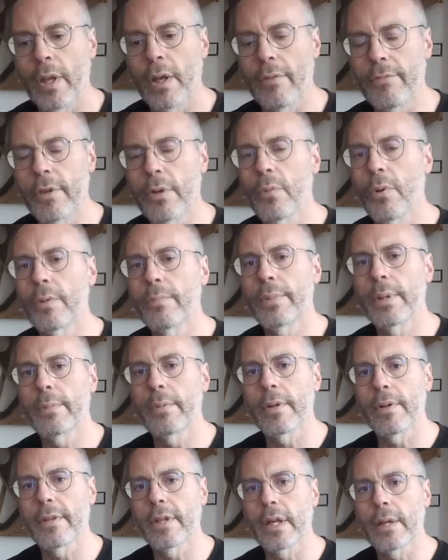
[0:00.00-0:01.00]
If you want
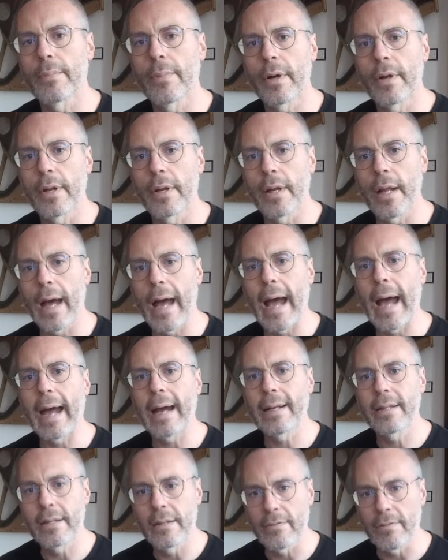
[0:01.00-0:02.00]
people to think about it
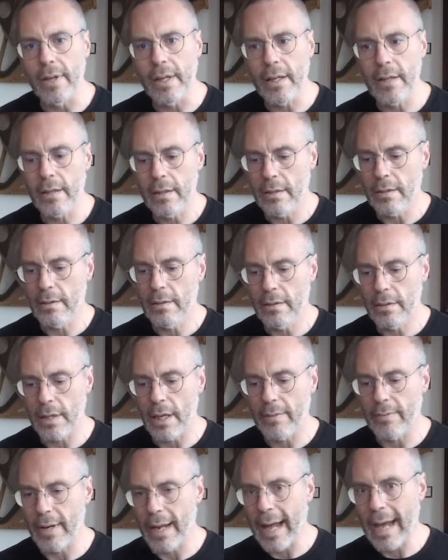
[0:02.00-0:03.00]
actively, to
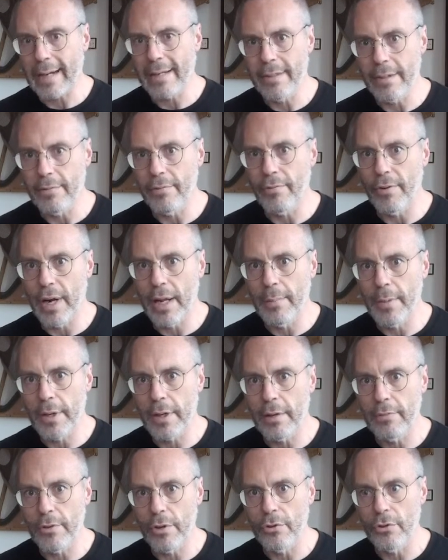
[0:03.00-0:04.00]
have an active
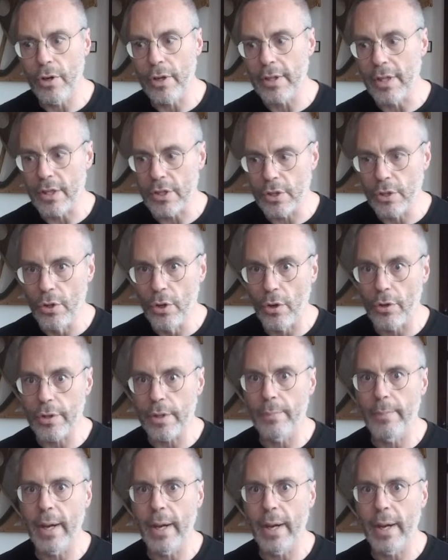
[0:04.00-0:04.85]
framing of your drug that's not the